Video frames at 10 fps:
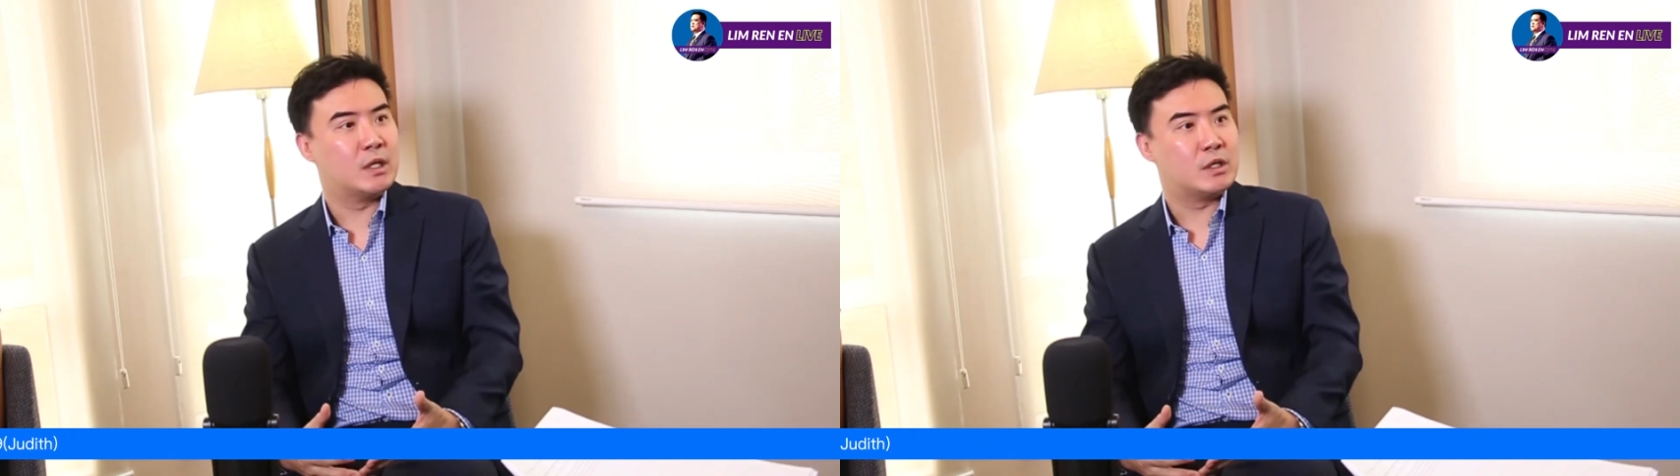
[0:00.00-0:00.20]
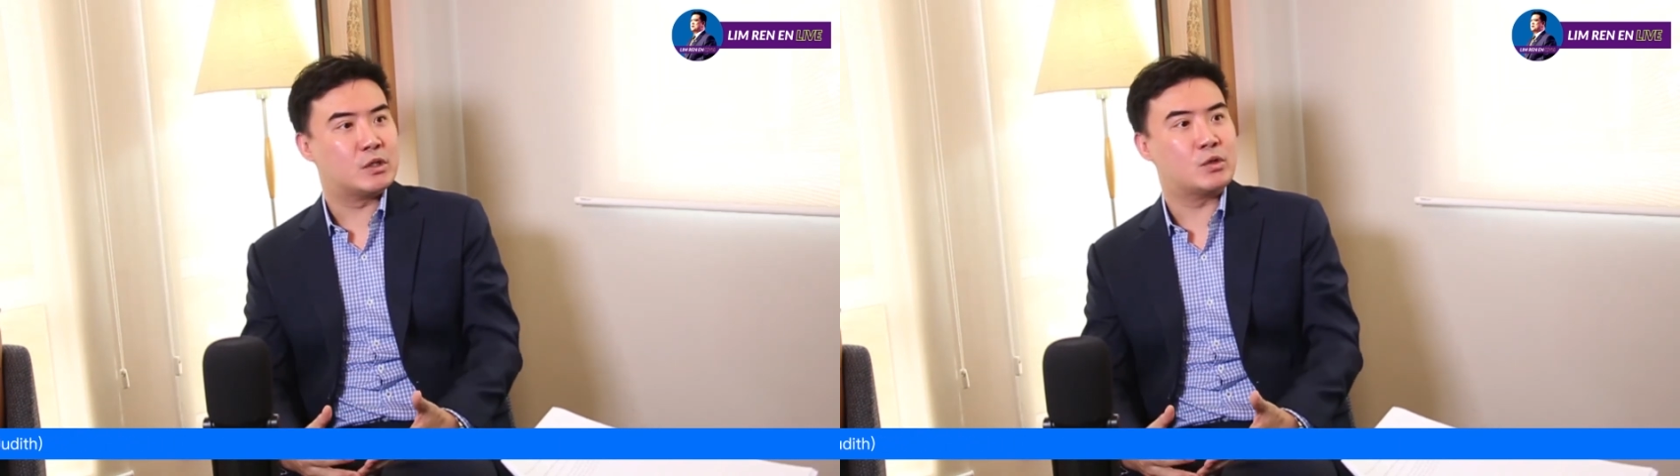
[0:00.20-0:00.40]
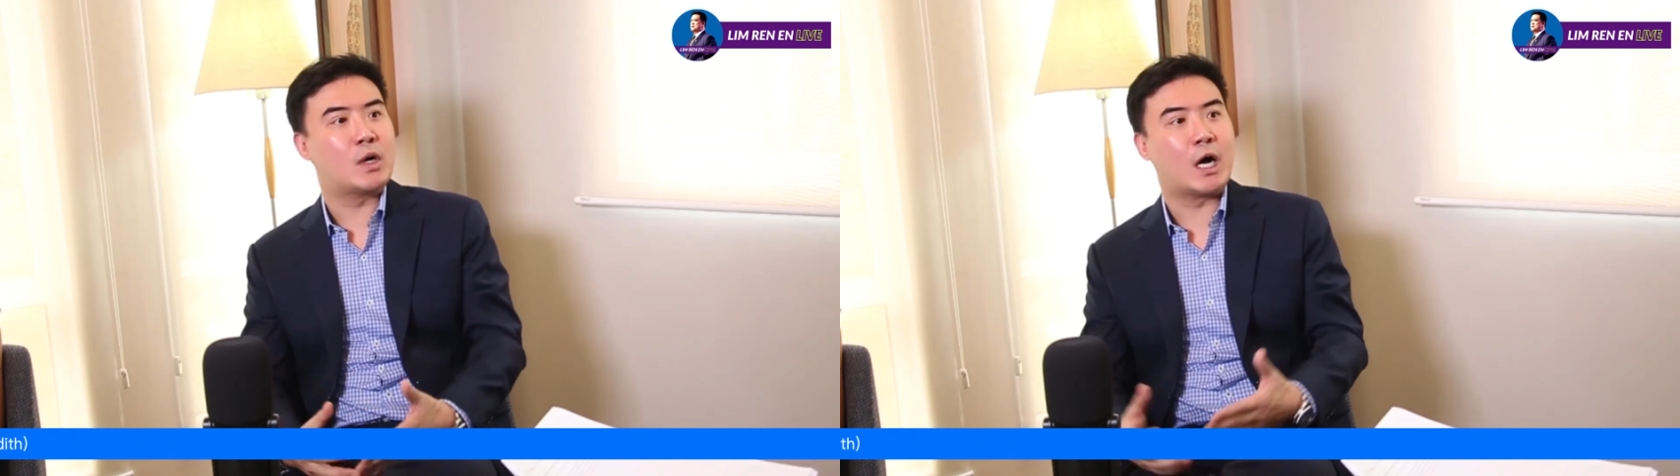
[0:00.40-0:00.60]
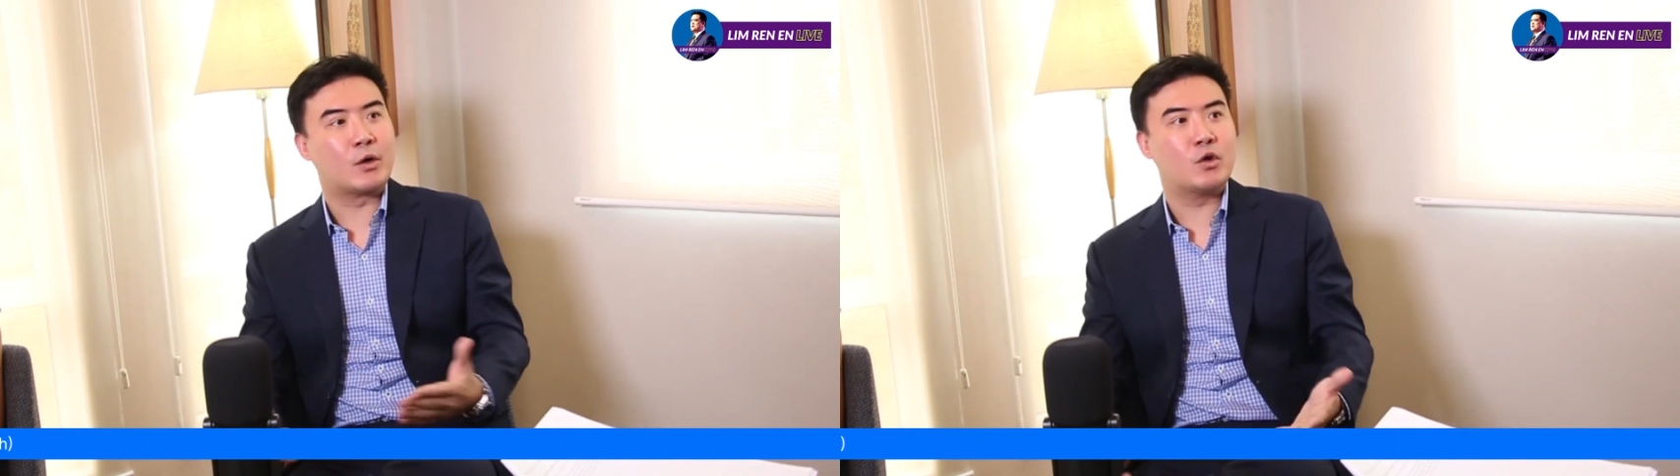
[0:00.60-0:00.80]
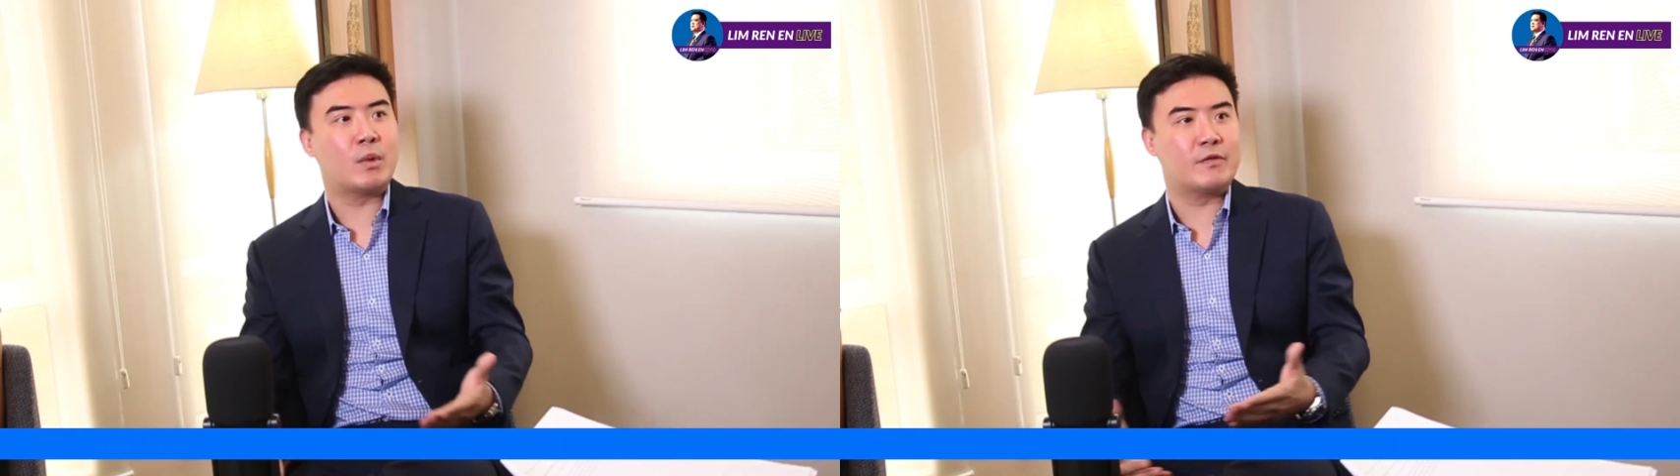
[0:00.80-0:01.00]
So our
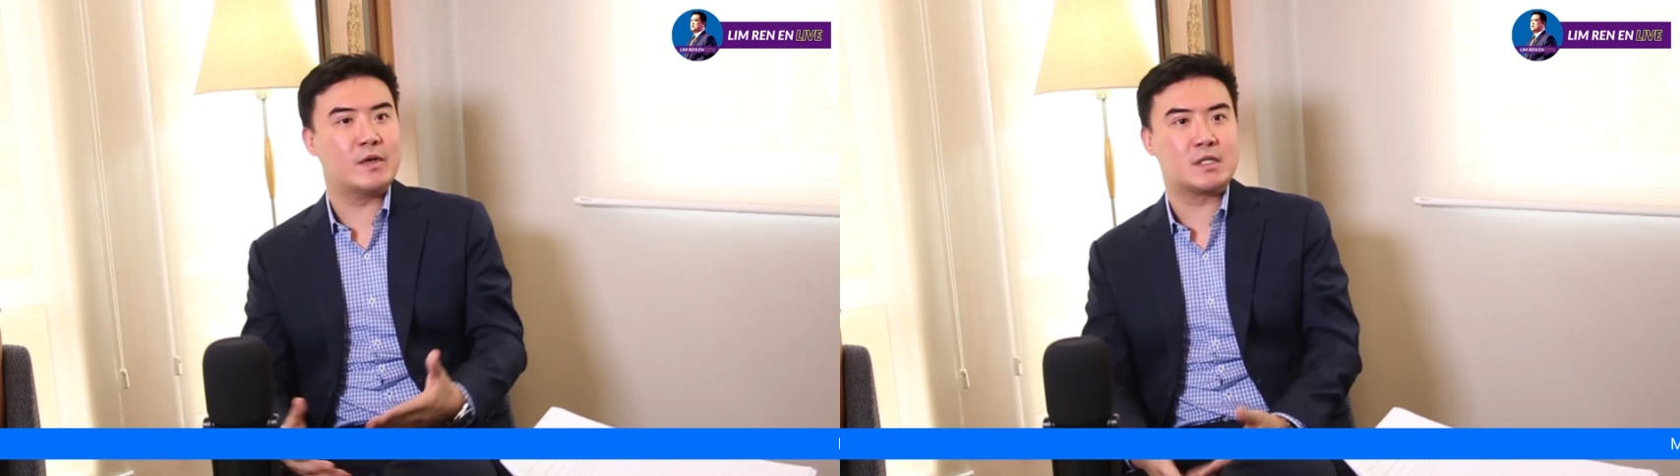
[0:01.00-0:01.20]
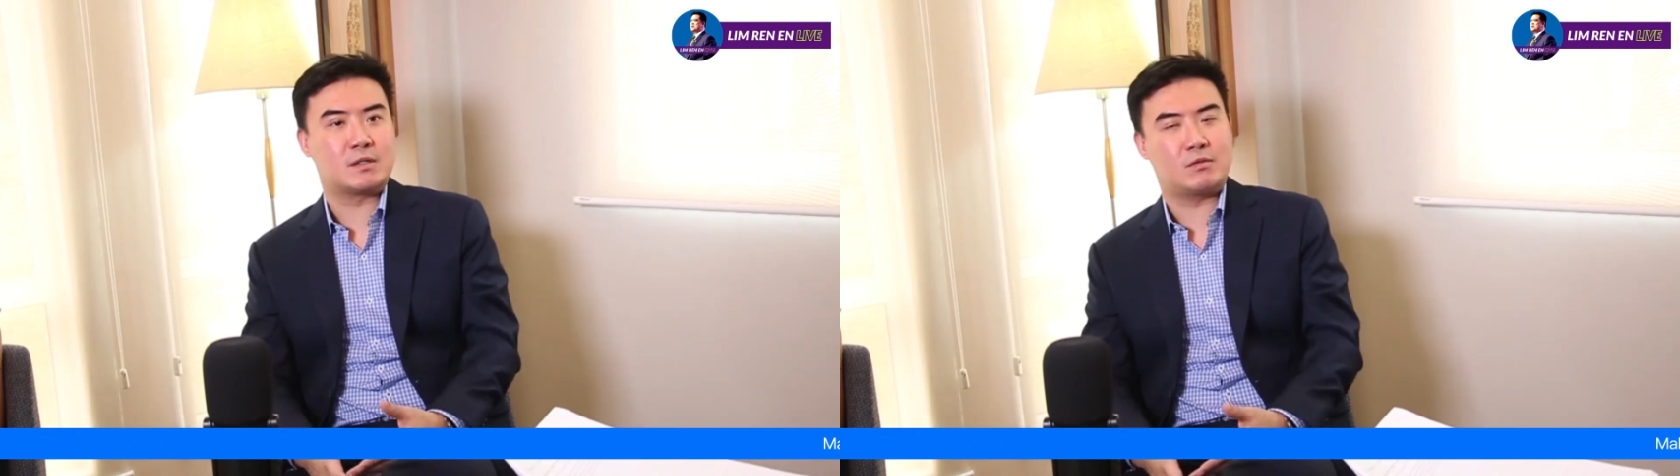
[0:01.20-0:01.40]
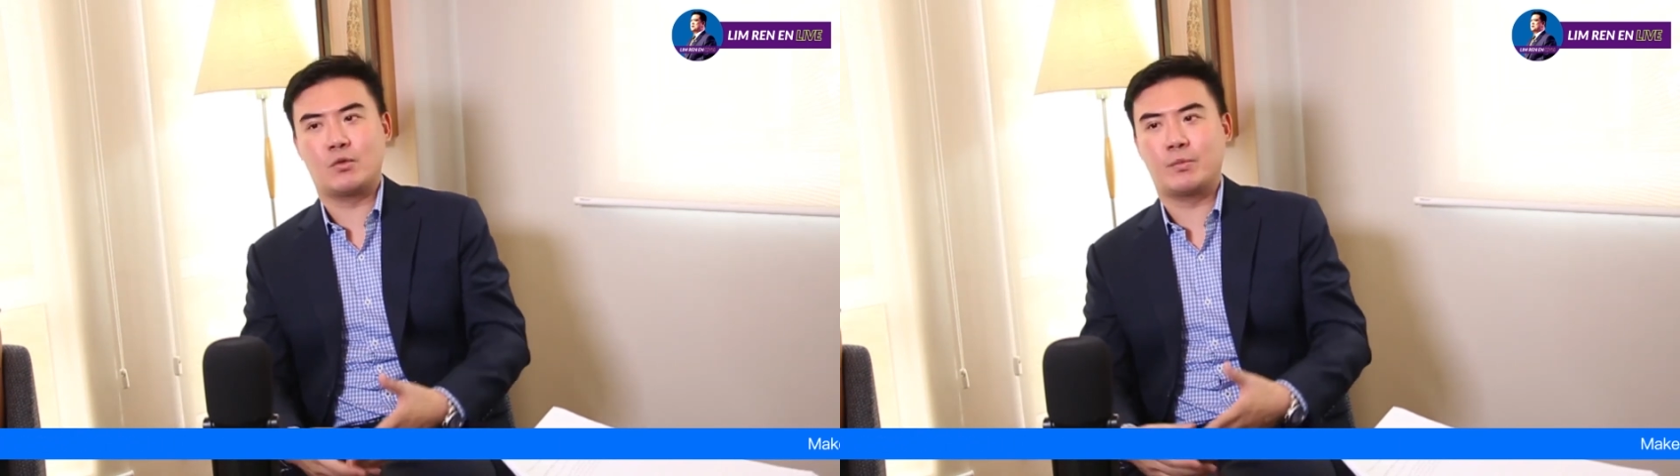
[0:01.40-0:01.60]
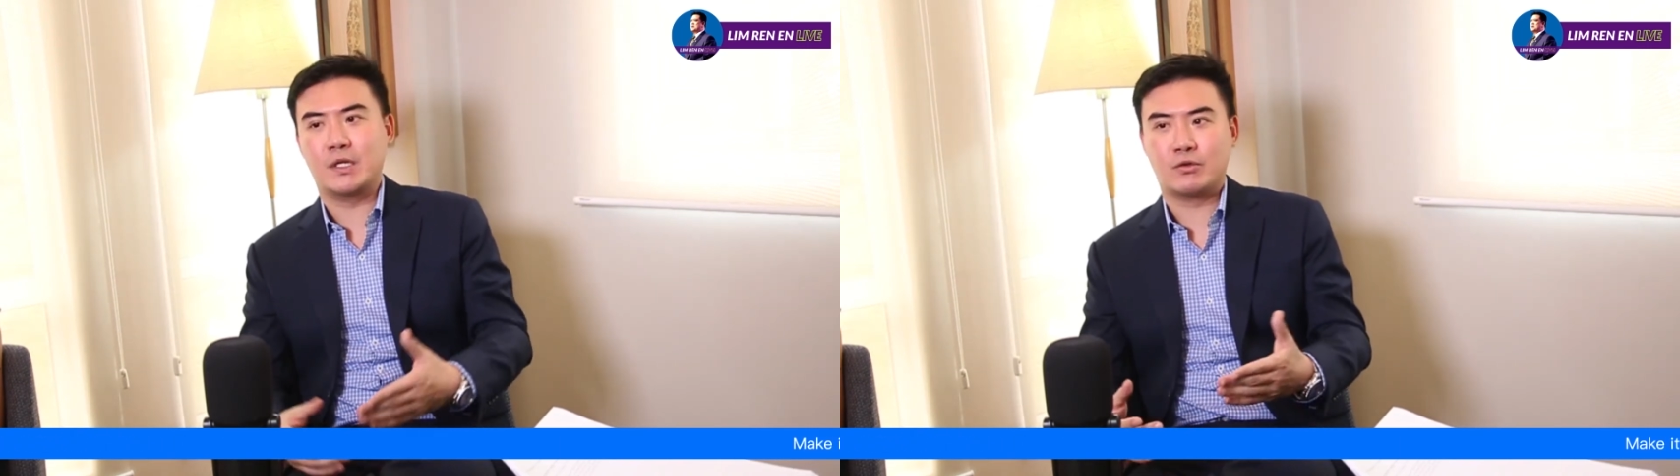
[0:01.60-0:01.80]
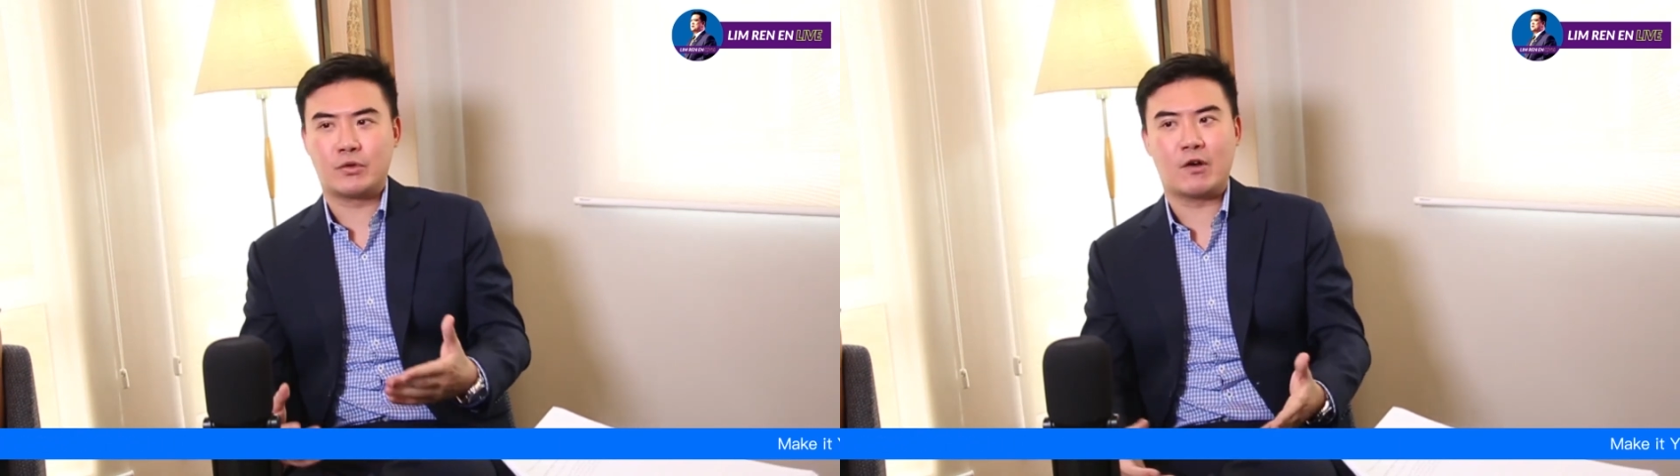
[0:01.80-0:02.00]
group of us could be
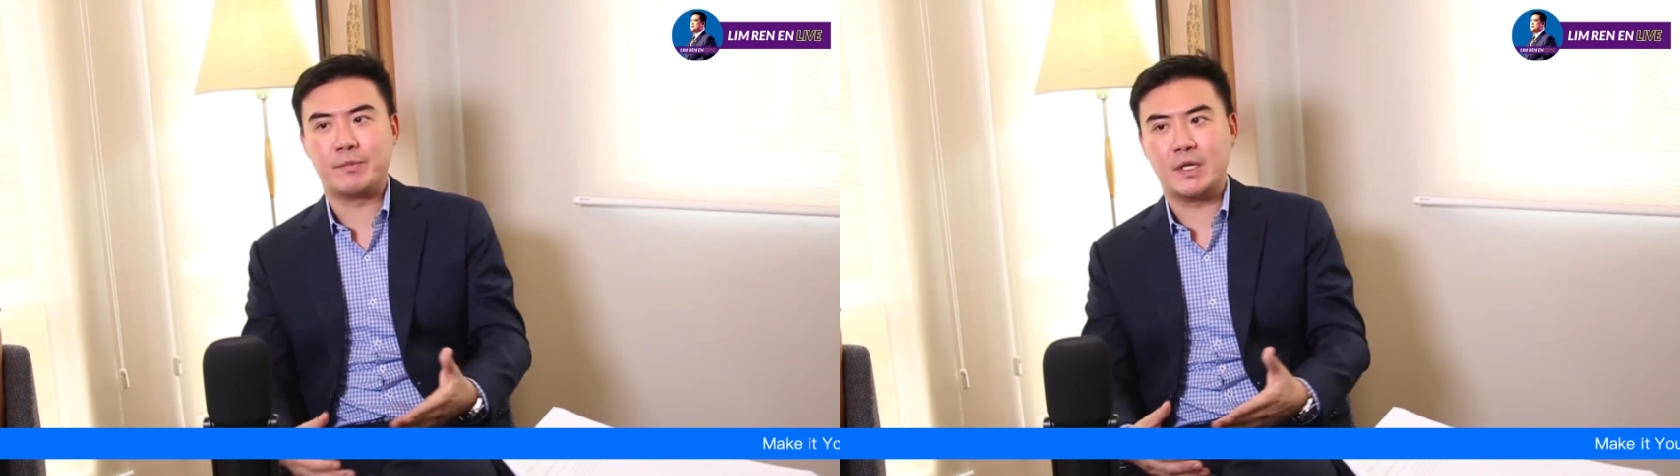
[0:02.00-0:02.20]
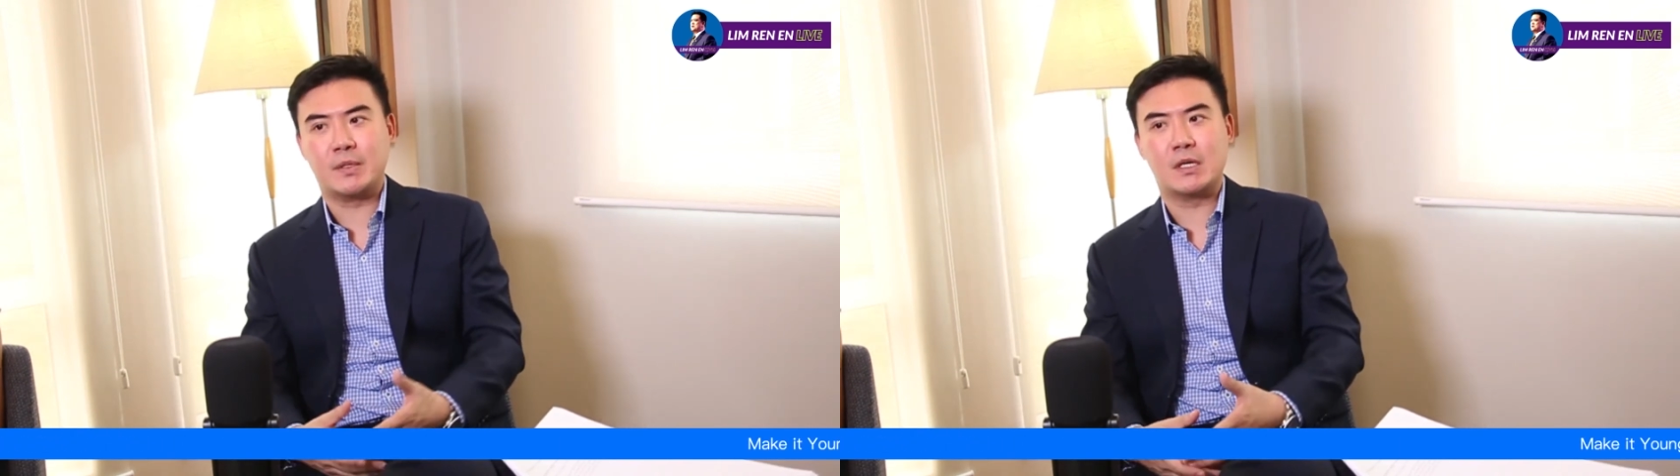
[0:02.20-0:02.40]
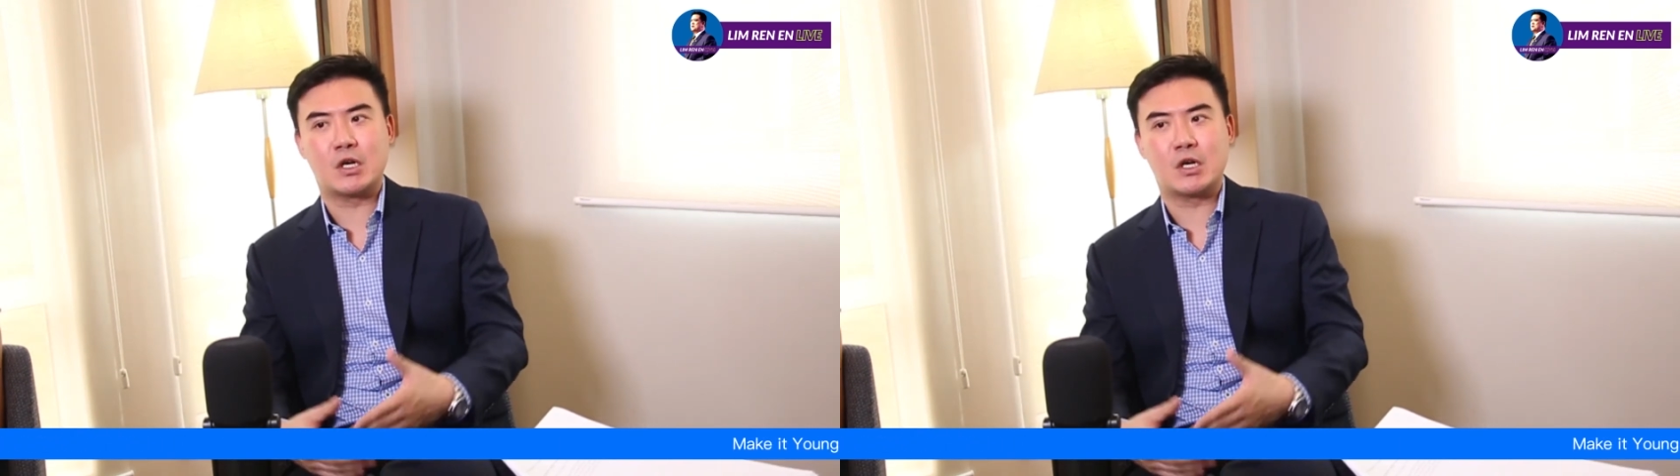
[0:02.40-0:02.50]
12 people,